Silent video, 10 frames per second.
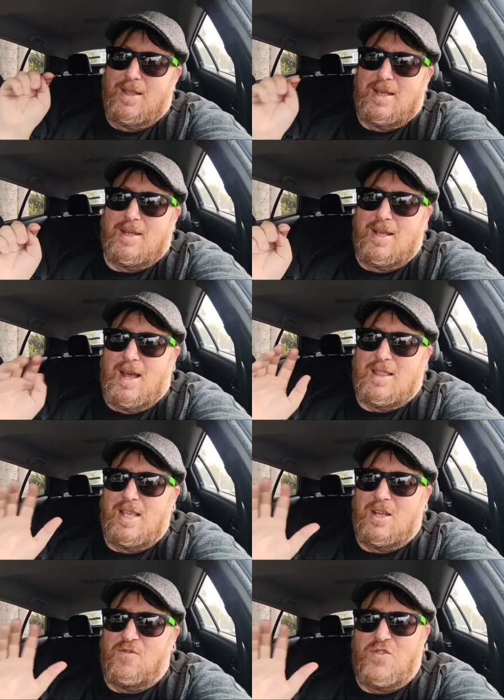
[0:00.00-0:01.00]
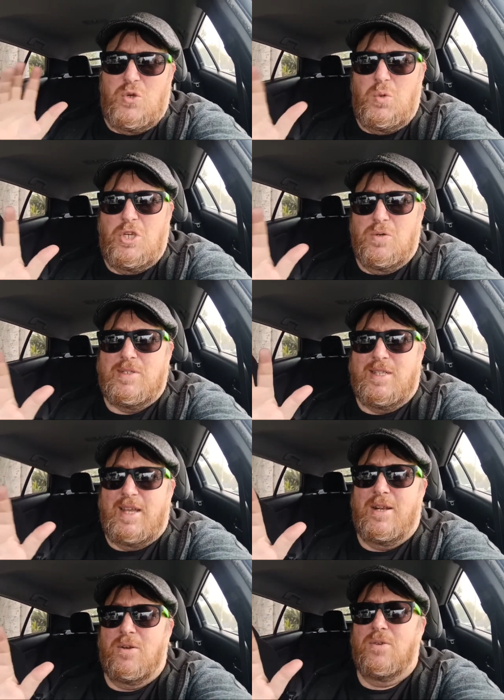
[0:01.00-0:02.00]
like i think a few years
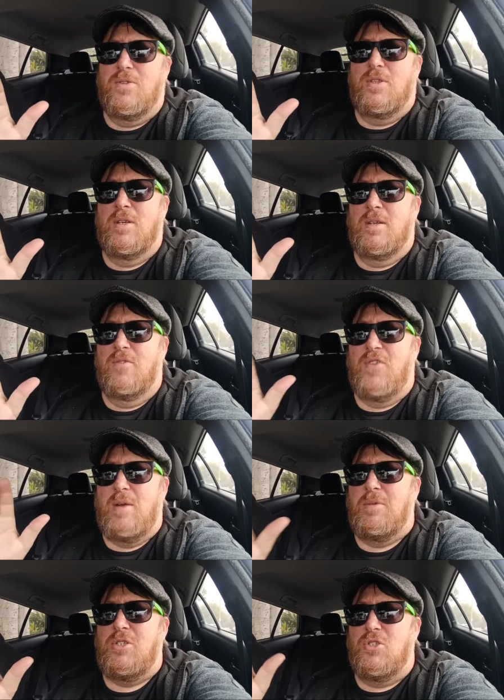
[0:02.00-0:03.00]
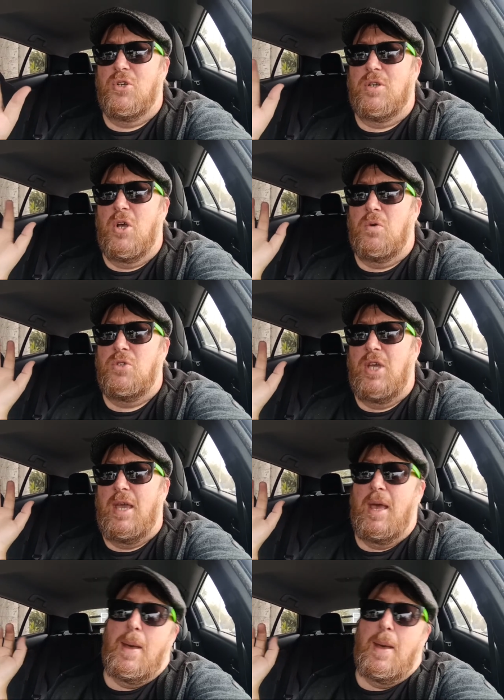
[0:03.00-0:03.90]
later the families took oj